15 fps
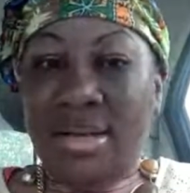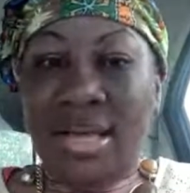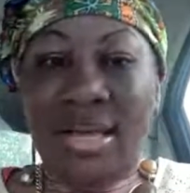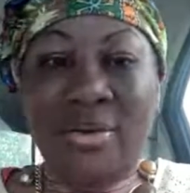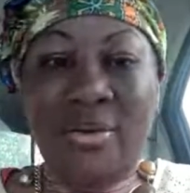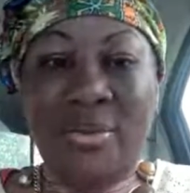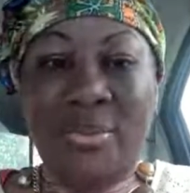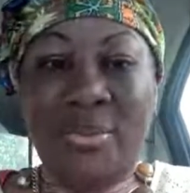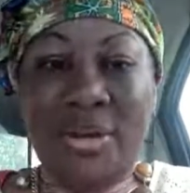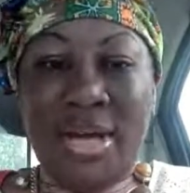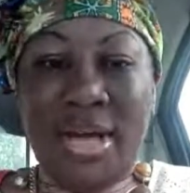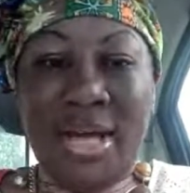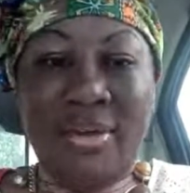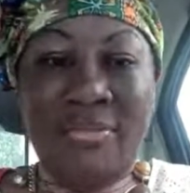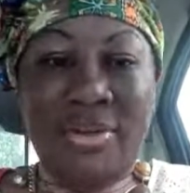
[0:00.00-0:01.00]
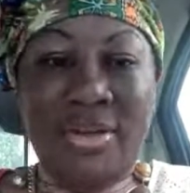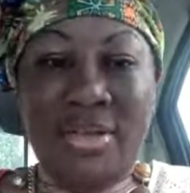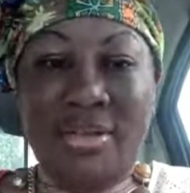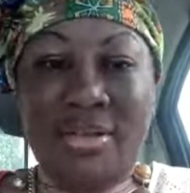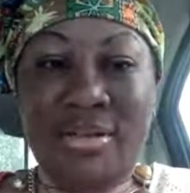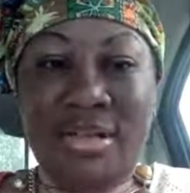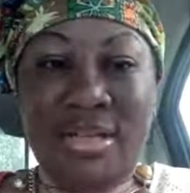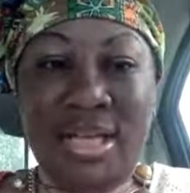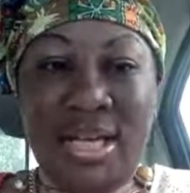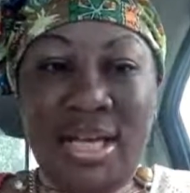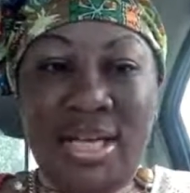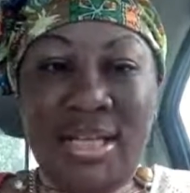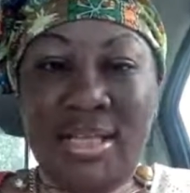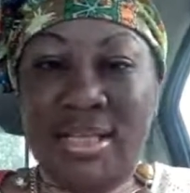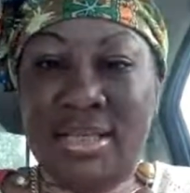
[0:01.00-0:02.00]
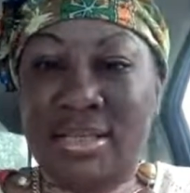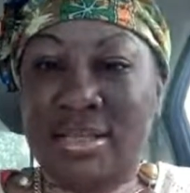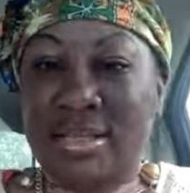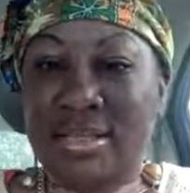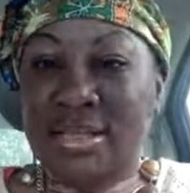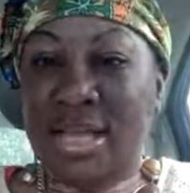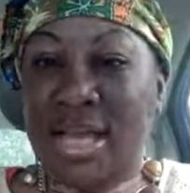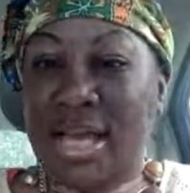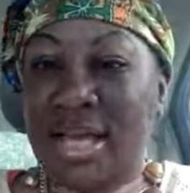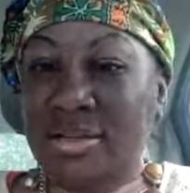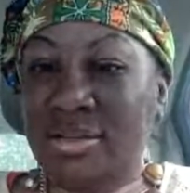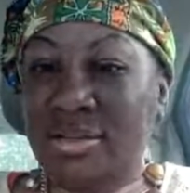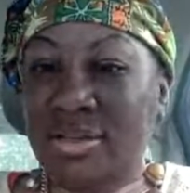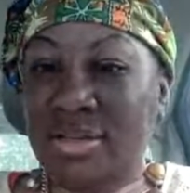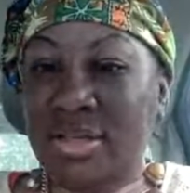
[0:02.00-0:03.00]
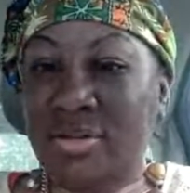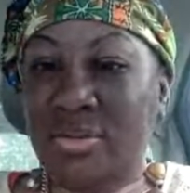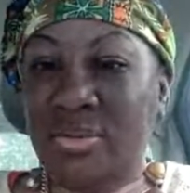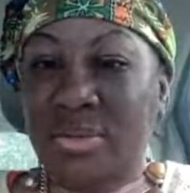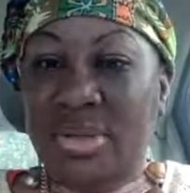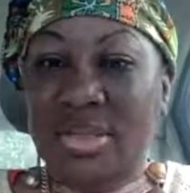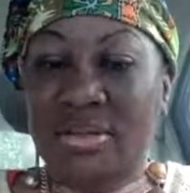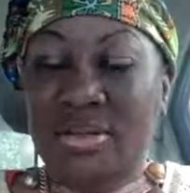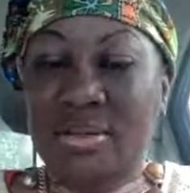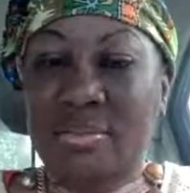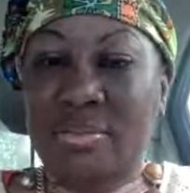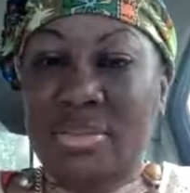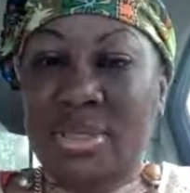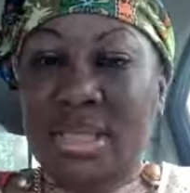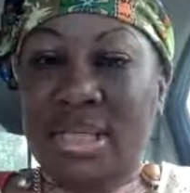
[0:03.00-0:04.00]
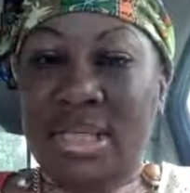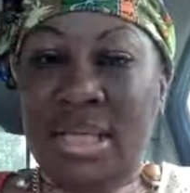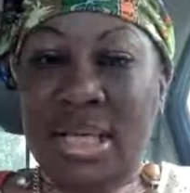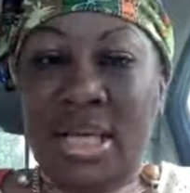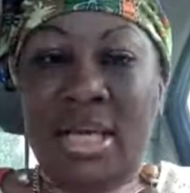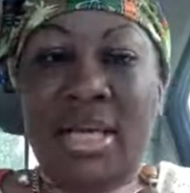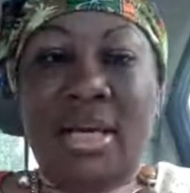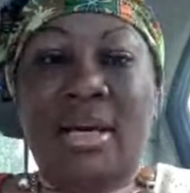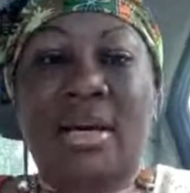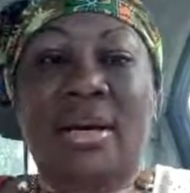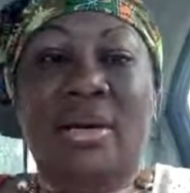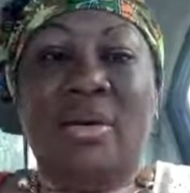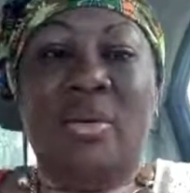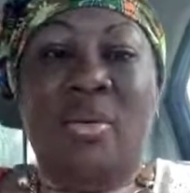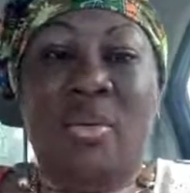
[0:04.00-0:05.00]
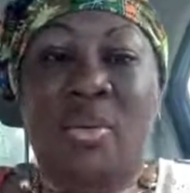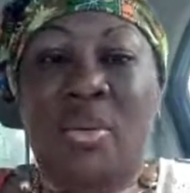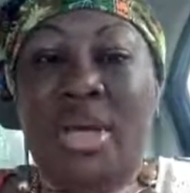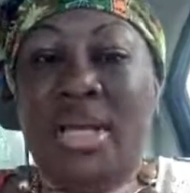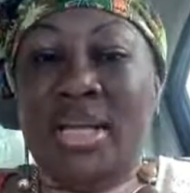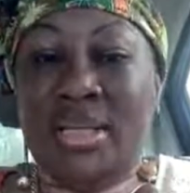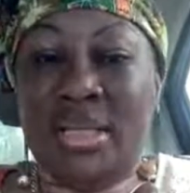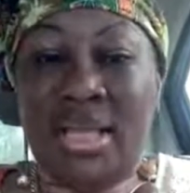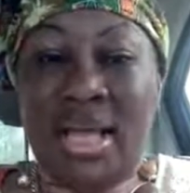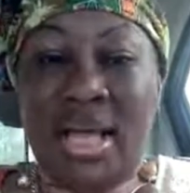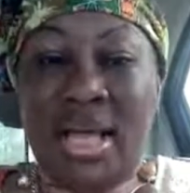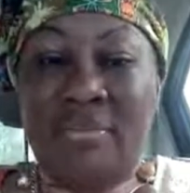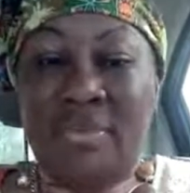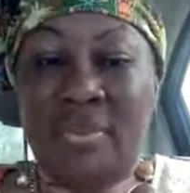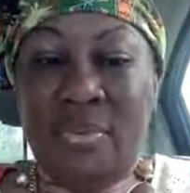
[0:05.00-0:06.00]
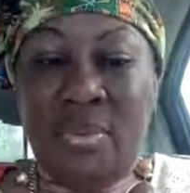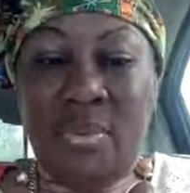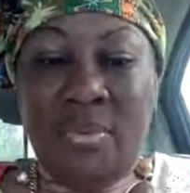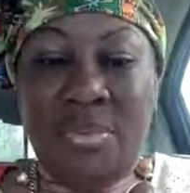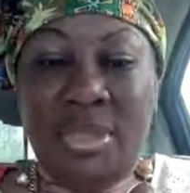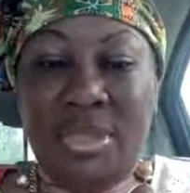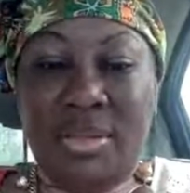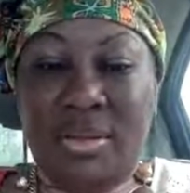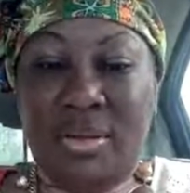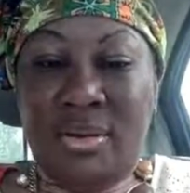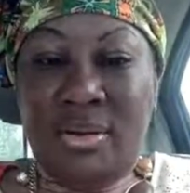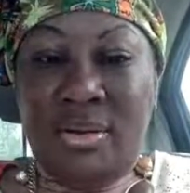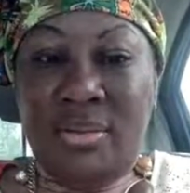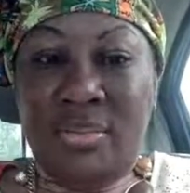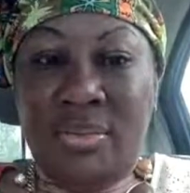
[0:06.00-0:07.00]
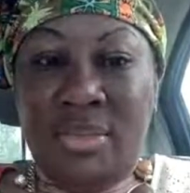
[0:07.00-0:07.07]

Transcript: I hope you're having a good day. This is actually going to be a quick live. It won't be long.